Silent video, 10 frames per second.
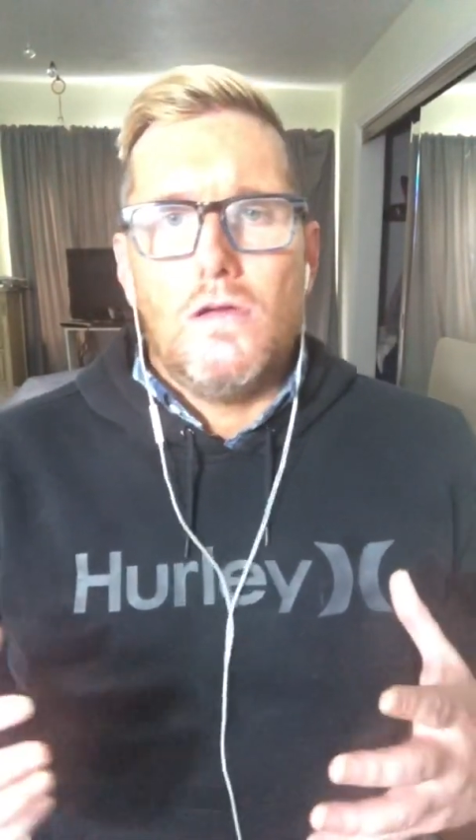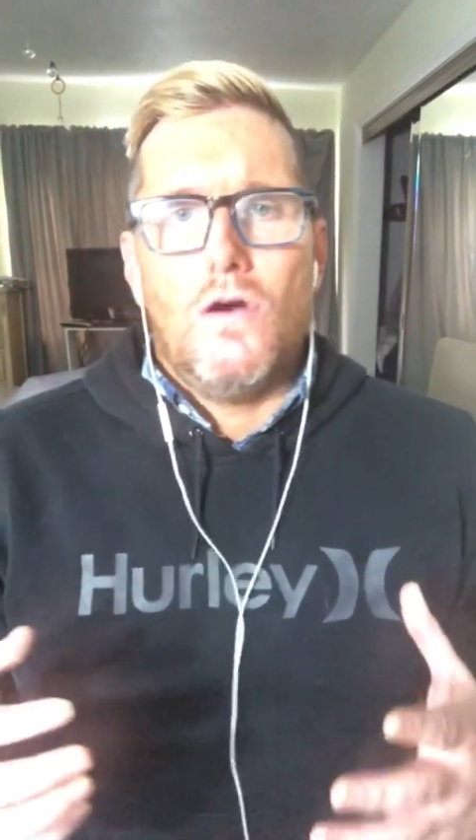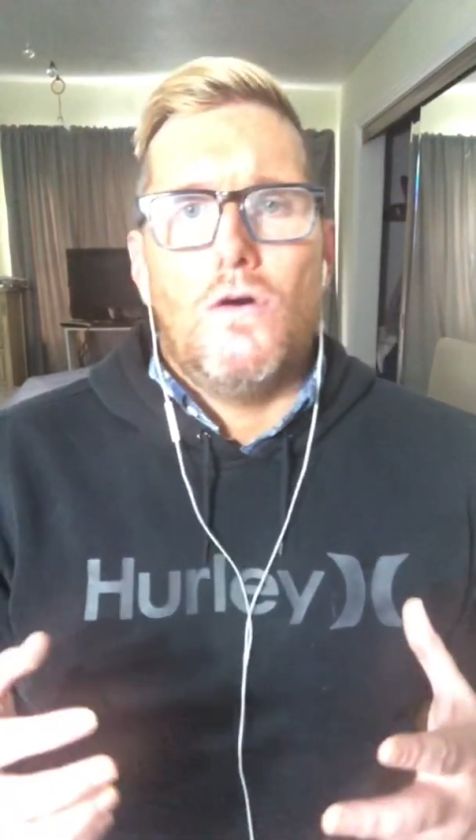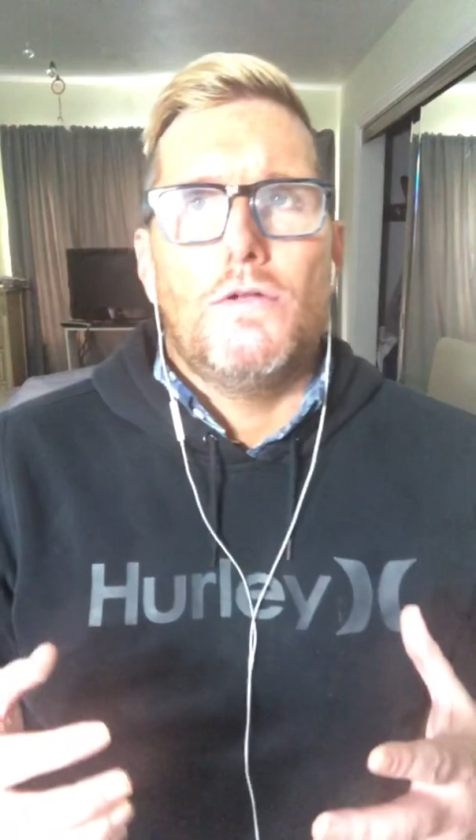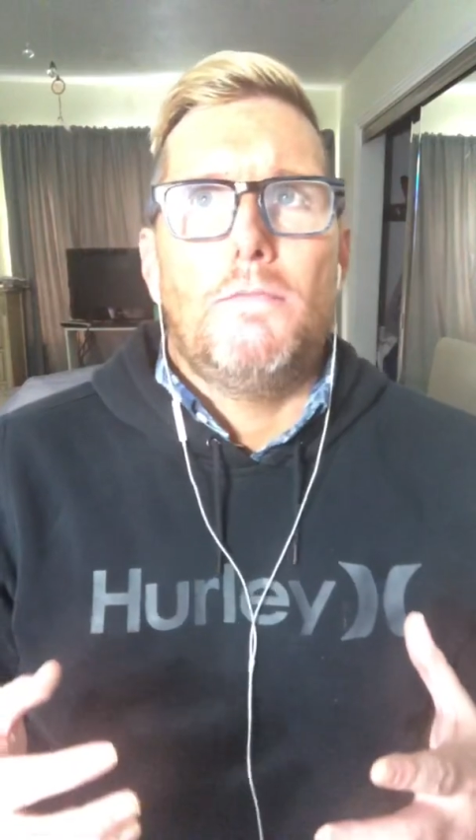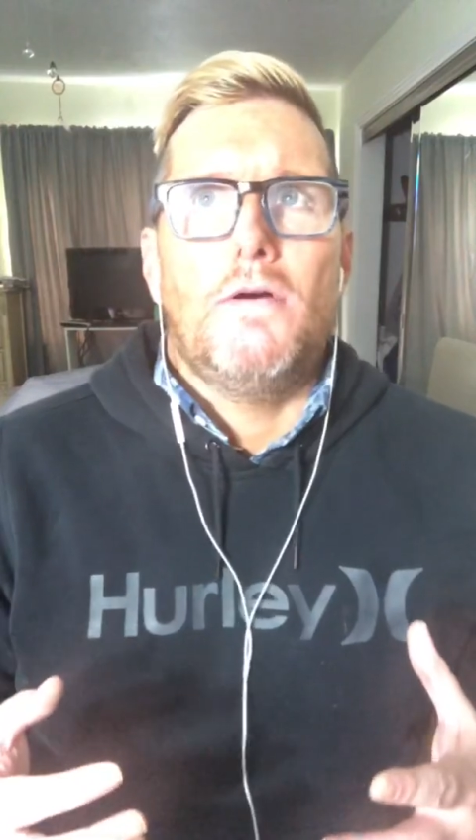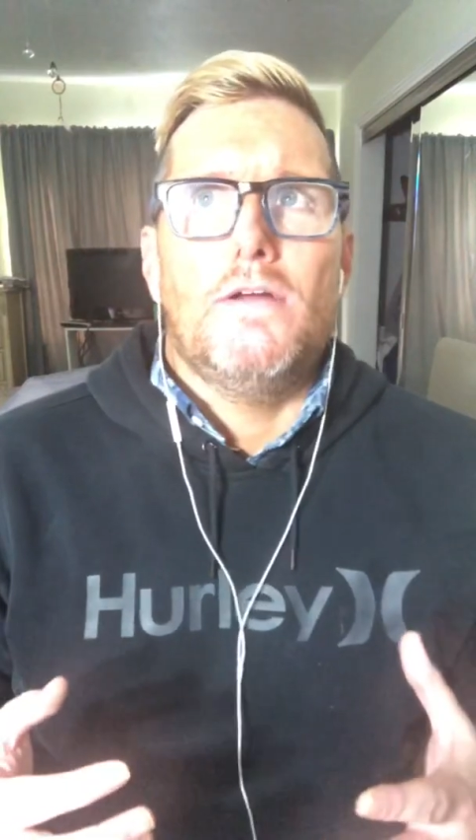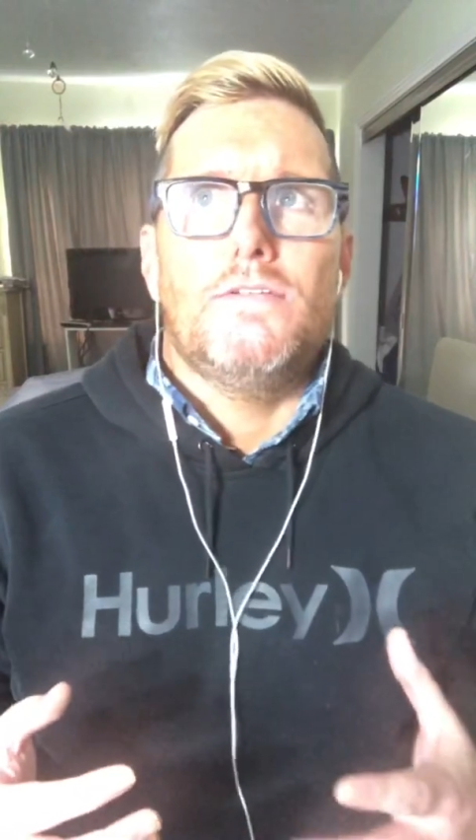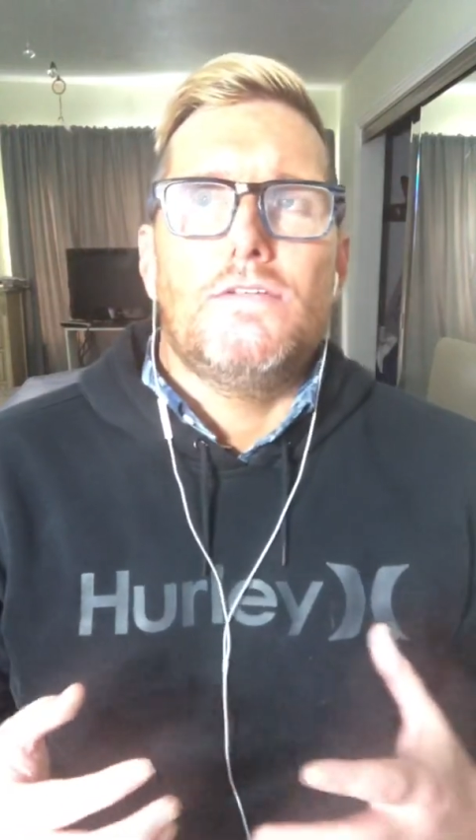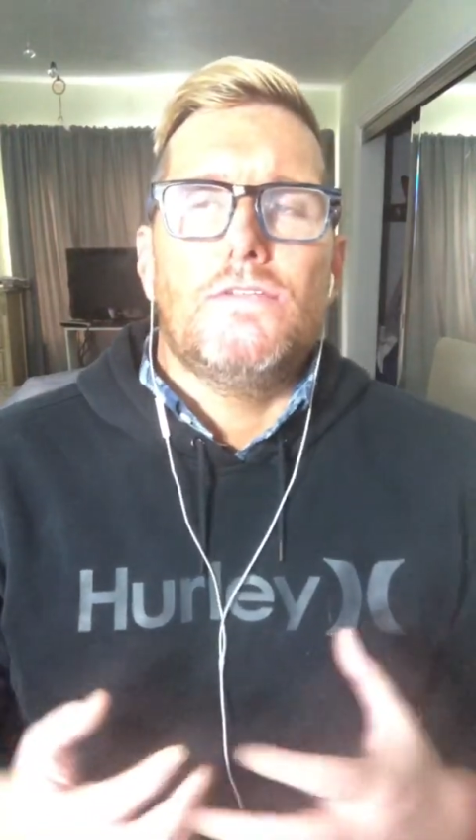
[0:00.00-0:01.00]
called
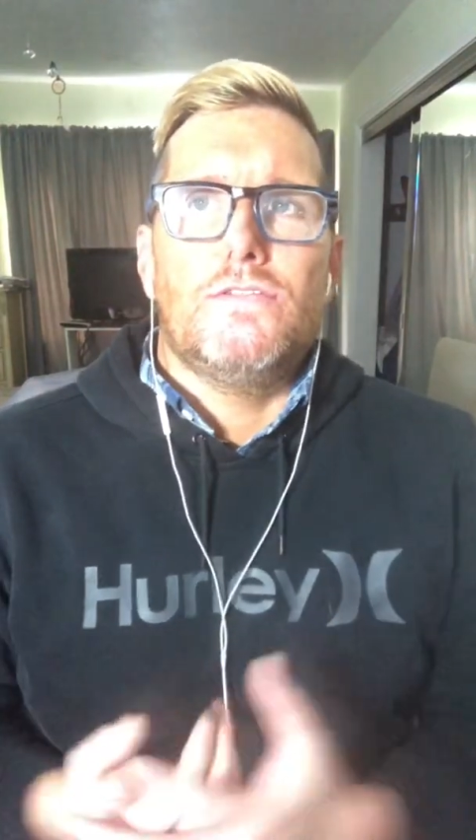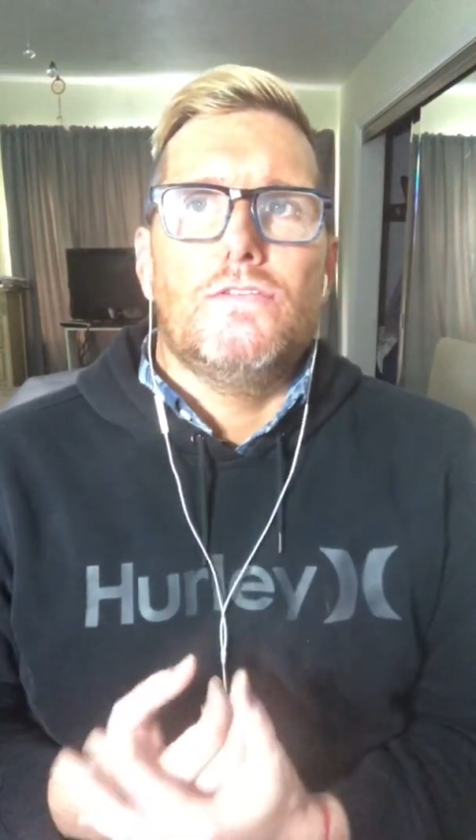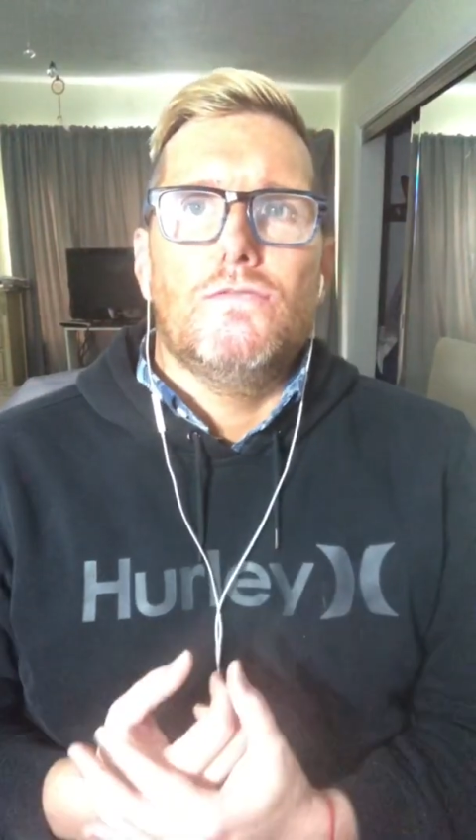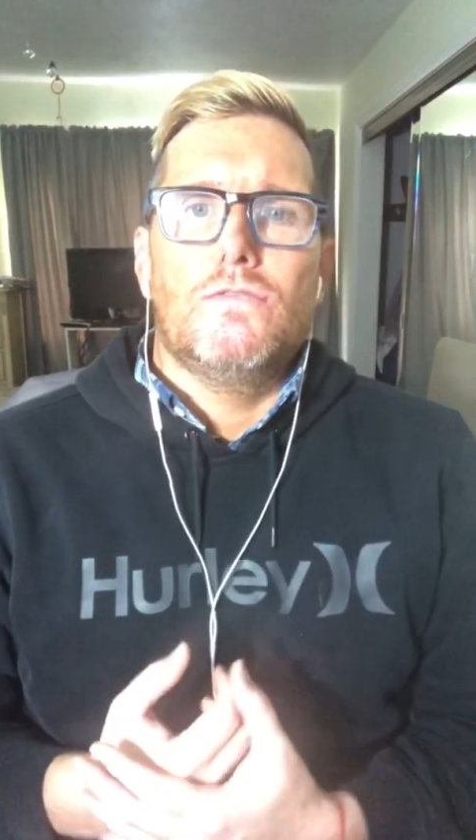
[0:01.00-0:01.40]
upon to